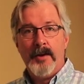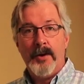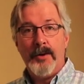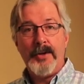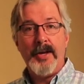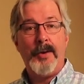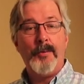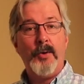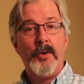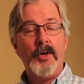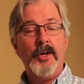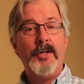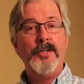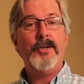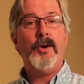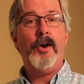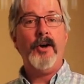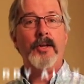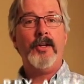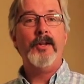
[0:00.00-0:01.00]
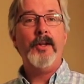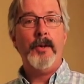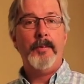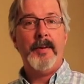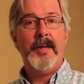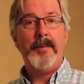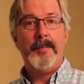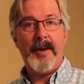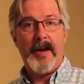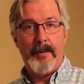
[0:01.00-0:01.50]
Okay, we're going to talk a little
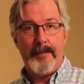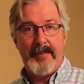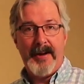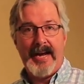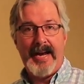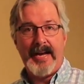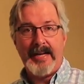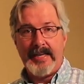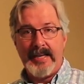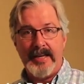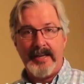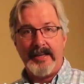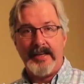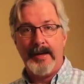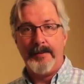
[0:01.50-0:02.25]
bit about packing.